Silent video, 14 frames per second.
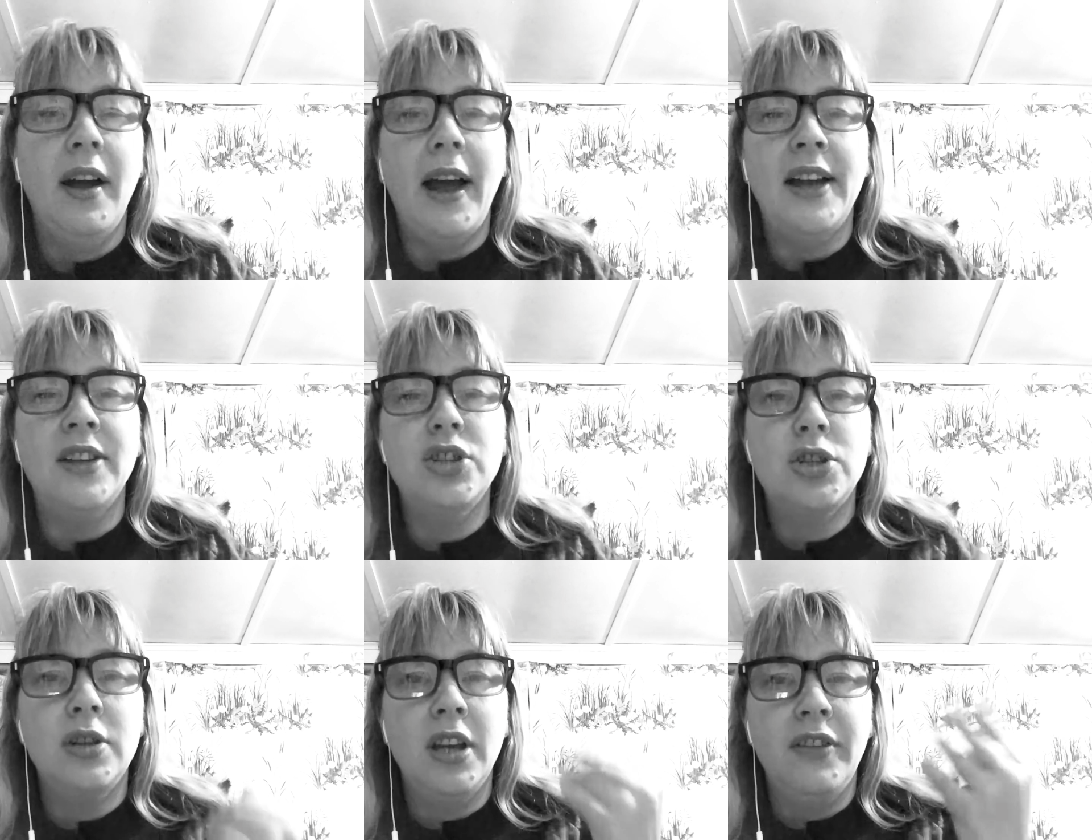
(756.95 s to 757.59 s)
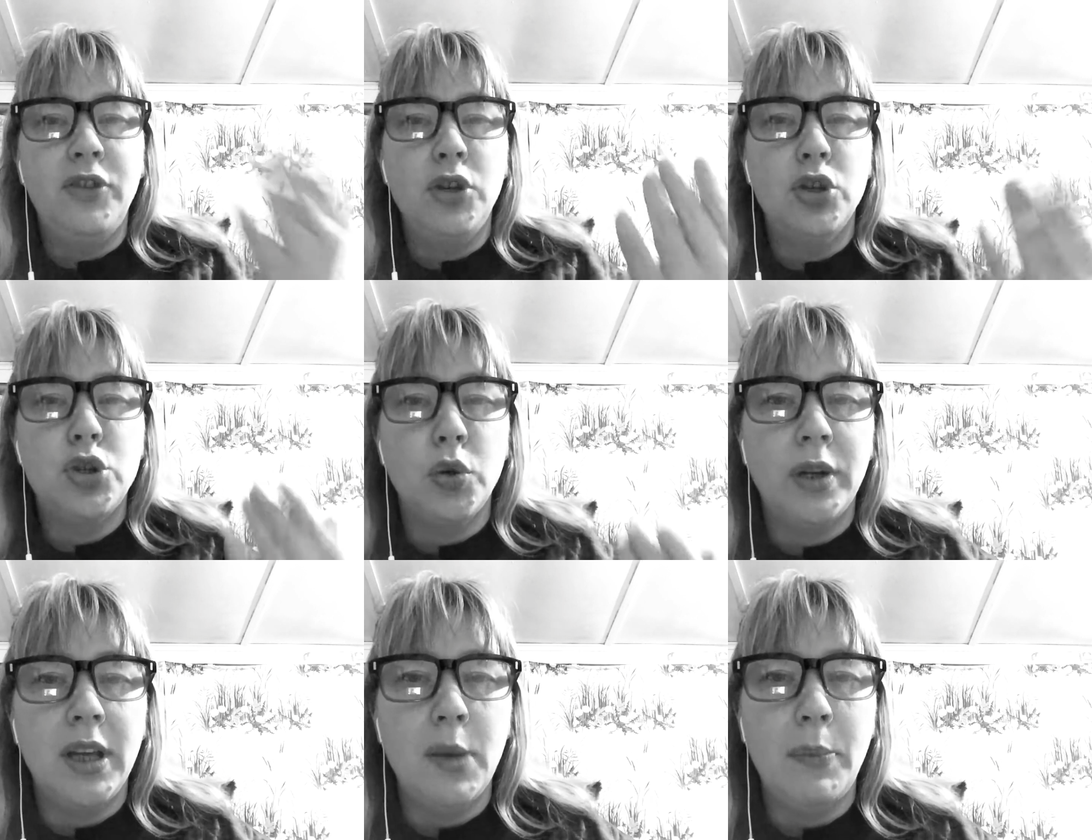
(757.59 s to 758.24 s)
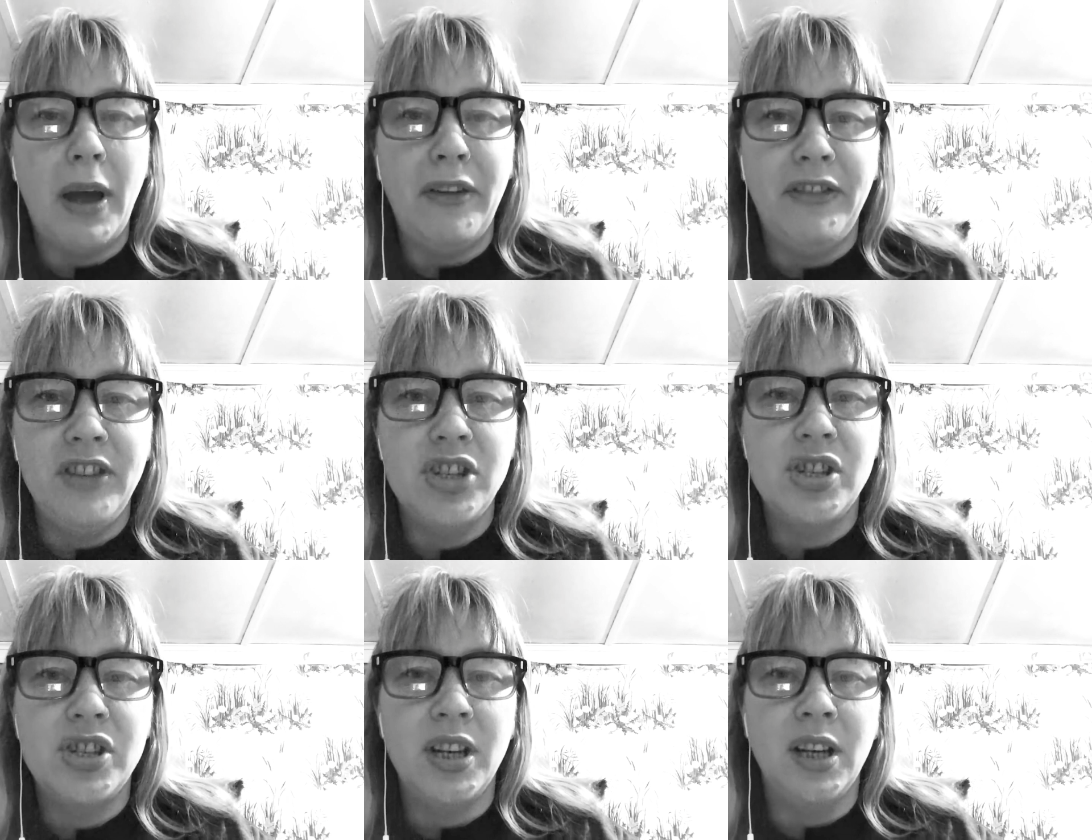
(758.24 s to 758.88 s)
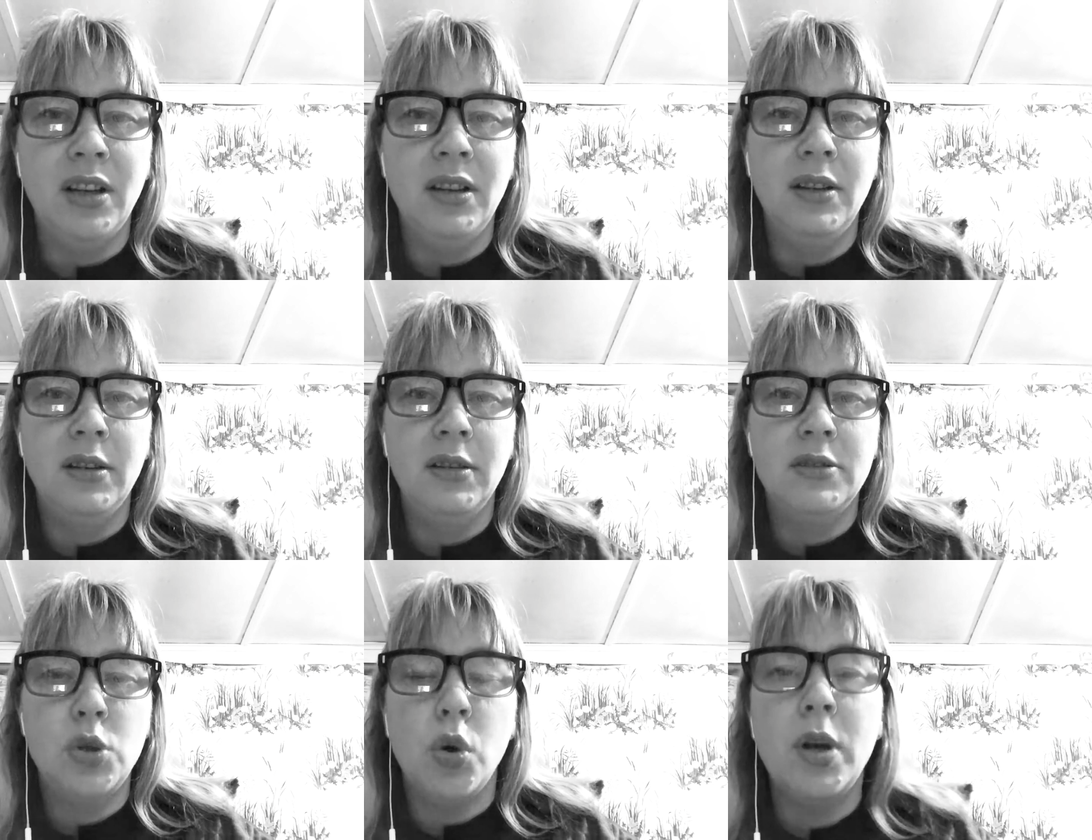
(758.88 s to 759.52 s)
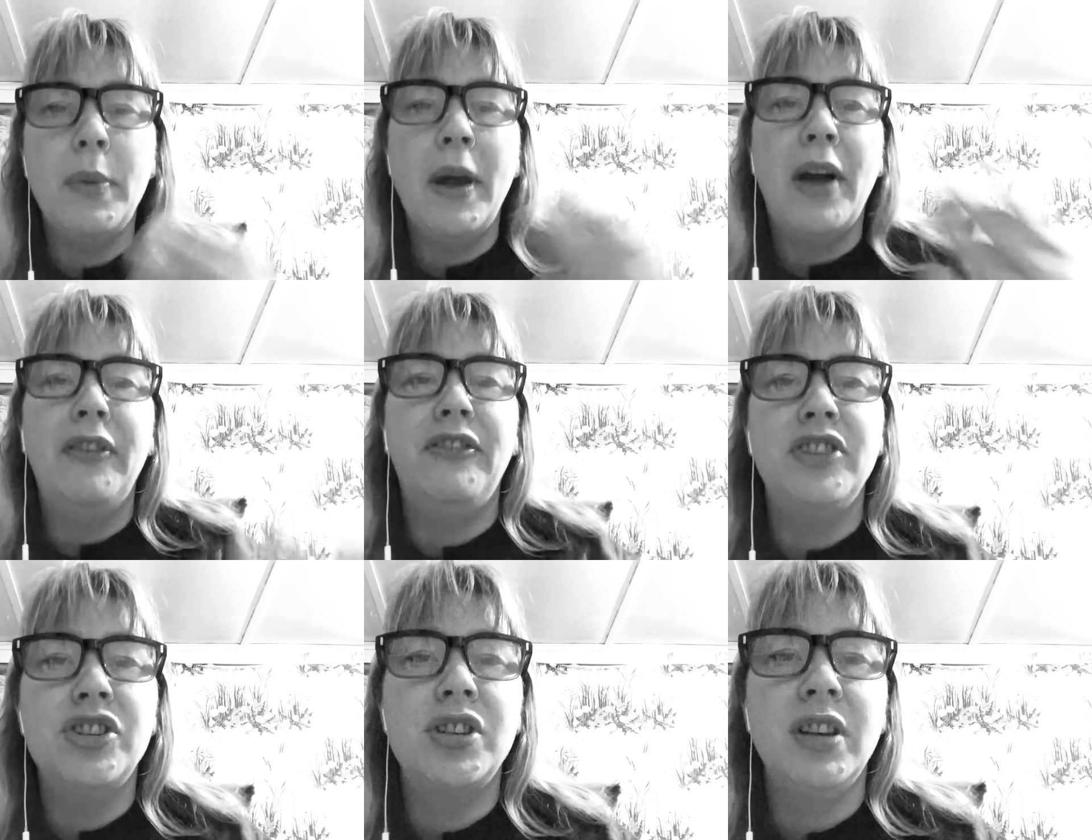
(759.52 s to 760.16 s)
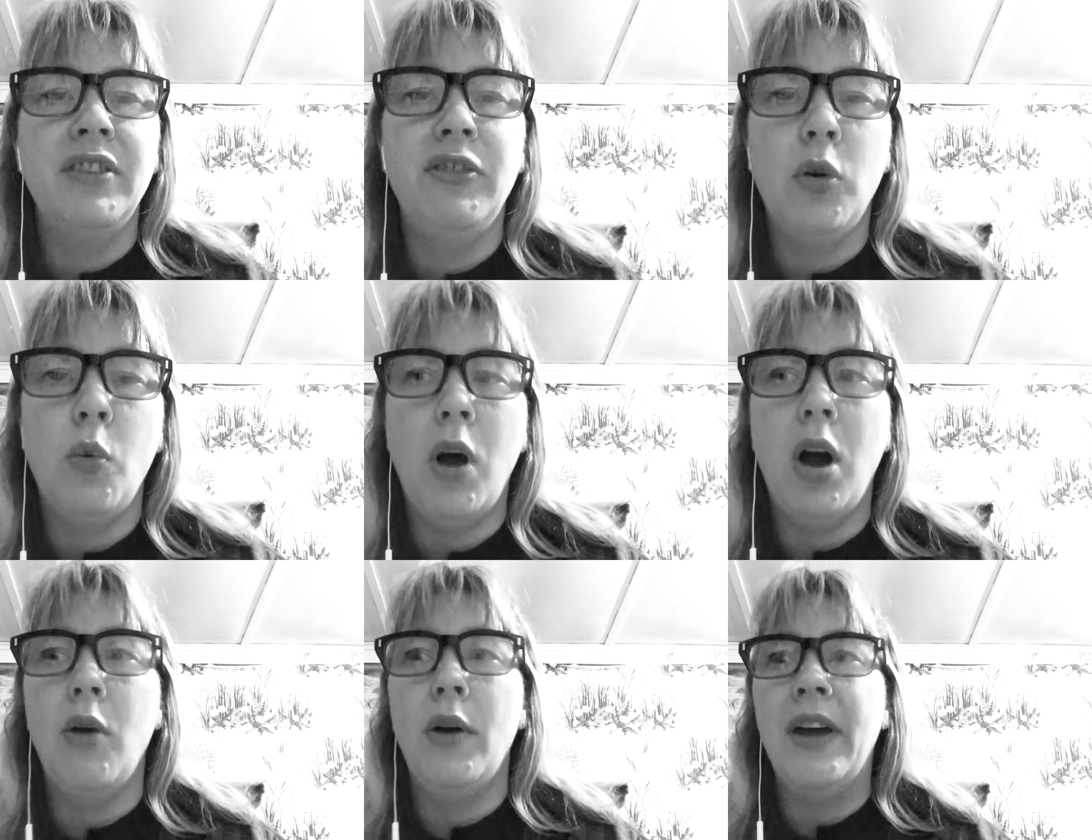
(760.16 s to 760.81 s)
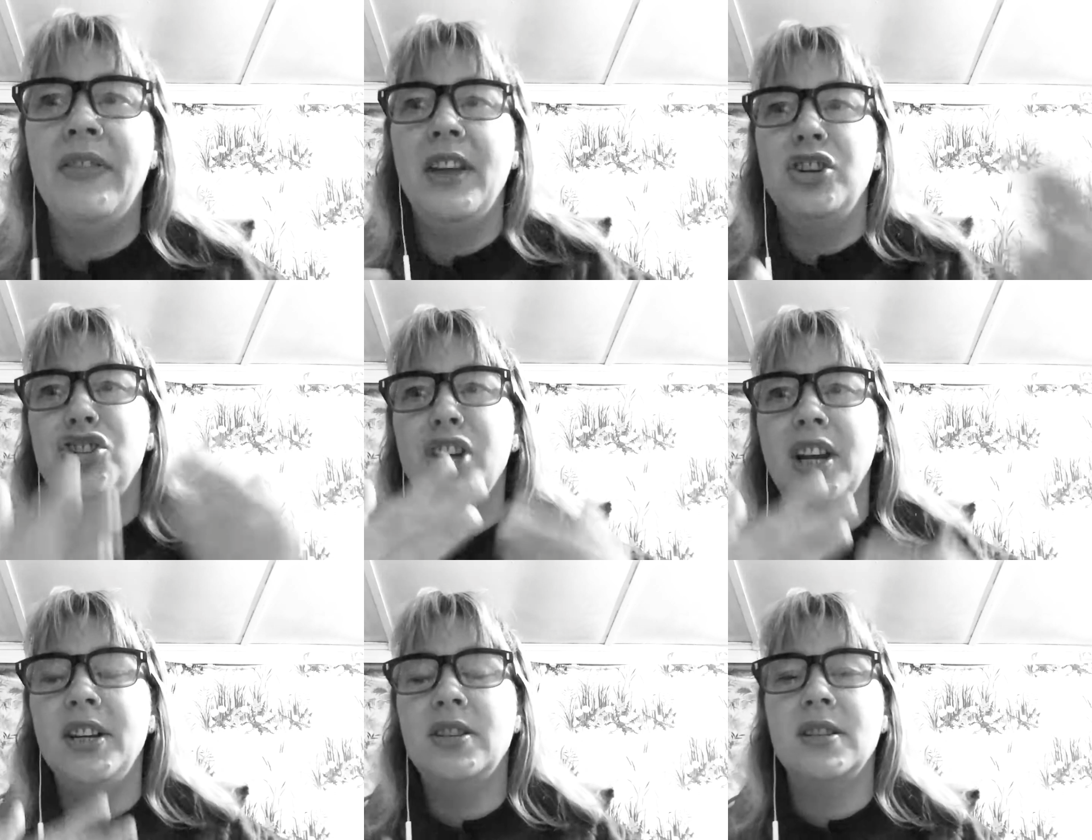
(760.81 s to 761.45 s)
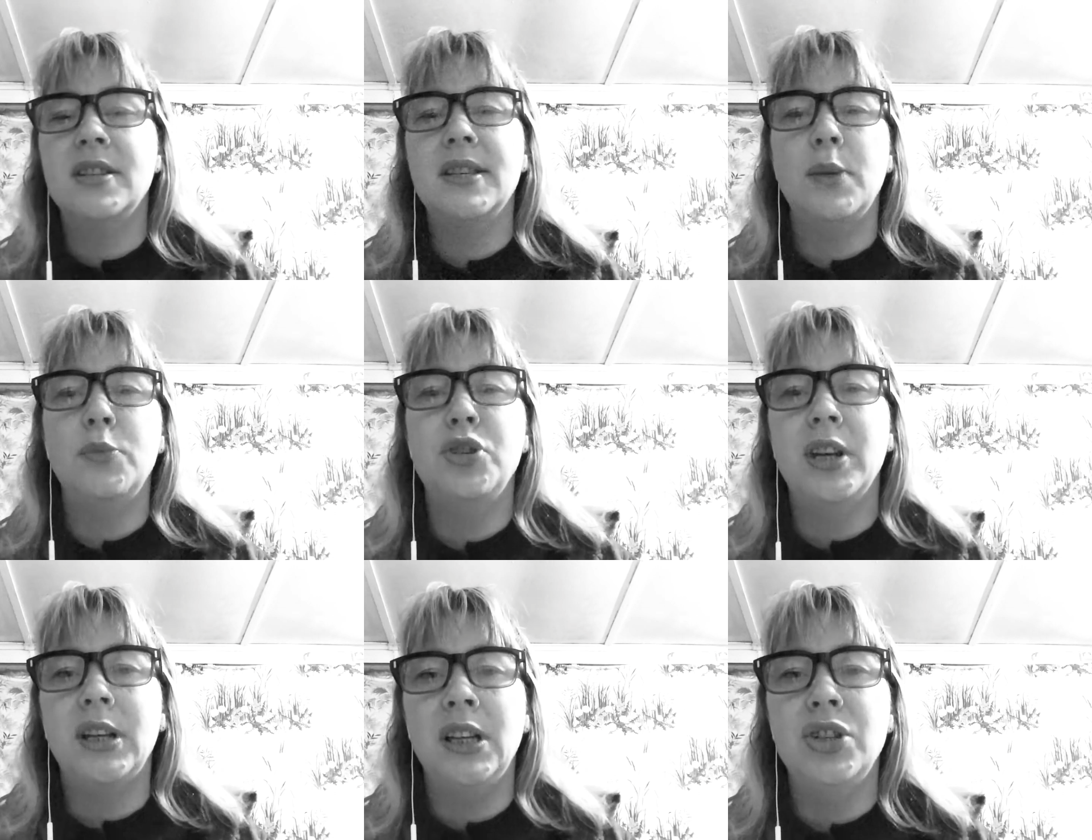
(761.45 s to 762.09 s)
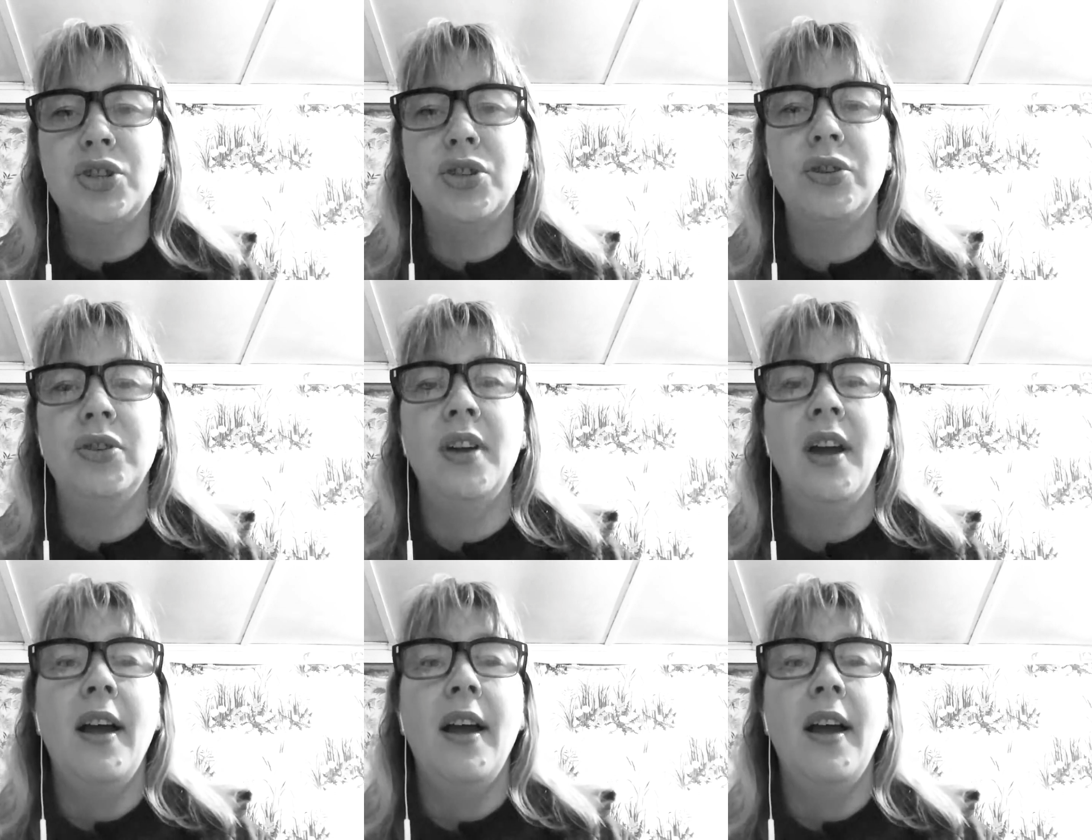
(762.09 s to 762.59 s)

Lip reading: and if you're talking about fishing, talk about fishing for a while and then change the subject into,